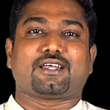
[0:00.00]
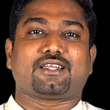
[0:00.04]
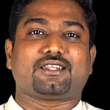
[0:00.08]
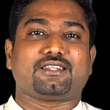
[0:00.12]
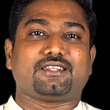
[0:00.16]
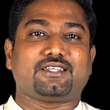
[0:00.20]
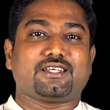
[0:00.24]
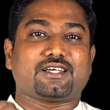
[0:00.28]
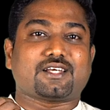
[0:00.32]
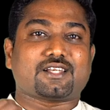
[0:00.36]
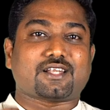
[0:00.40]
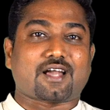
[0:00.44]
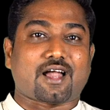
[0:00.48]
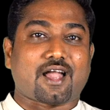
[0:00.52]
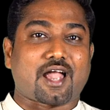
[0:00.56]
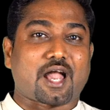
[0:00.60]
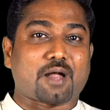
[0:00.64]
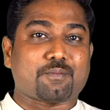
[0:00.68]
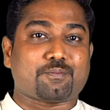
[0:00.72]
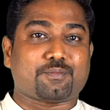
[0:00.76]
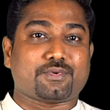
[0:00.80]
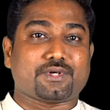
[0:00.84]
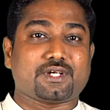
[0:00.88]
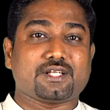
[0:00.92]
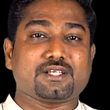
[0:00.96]
there
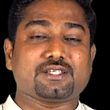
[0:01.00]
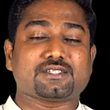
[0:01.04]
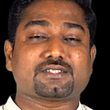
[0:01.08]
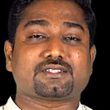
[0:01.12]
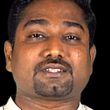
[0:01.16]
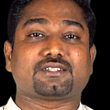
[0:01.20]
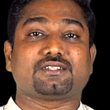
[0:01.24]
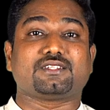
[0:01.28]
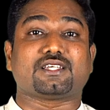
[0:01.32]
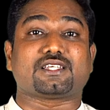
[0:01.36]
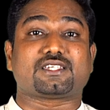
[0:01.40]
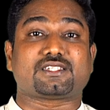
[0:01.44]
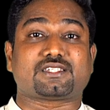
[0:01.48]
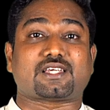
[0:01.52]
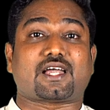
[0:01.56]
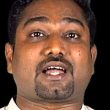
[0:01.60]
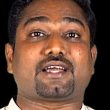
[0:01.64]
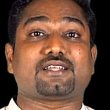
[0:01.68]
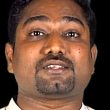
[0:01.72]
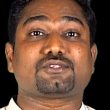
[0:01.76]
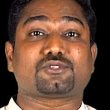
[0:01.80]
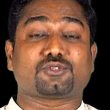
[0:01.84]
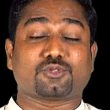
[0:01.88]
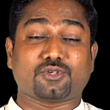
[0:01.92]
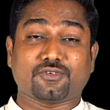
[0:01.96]
happens the
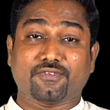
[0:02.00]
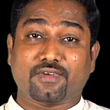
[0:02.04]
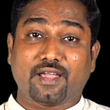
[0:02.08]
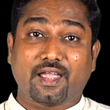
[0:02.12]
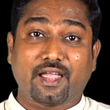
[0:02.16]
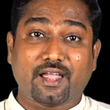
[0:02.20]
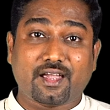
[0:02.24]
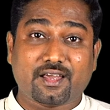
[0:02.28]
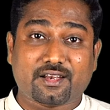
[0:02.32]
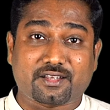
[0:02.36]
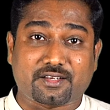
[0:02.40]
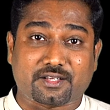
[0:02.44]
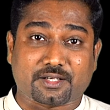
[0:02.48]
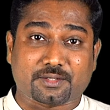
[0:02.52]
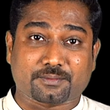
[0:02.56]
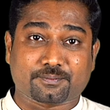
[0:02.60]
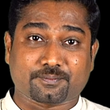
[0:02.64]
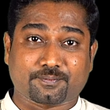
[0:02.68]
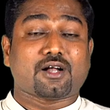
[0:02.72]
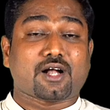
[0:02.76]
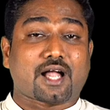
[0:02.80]
chance of error.